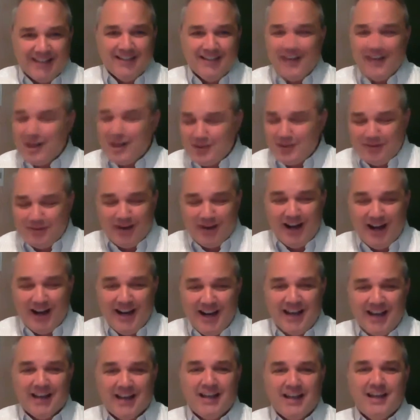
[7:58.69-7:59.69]
That's
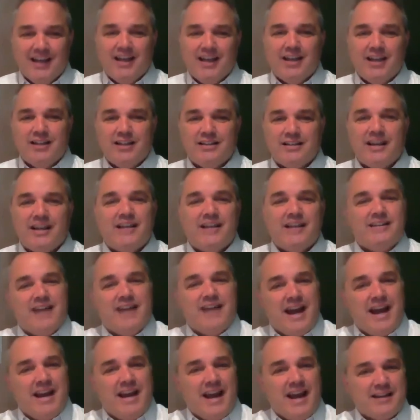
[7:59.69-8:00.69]
fine. To get to
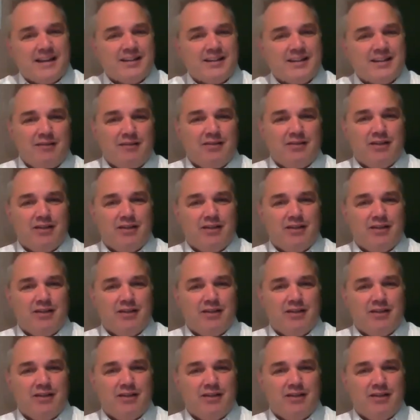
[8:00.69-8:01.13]
that next level that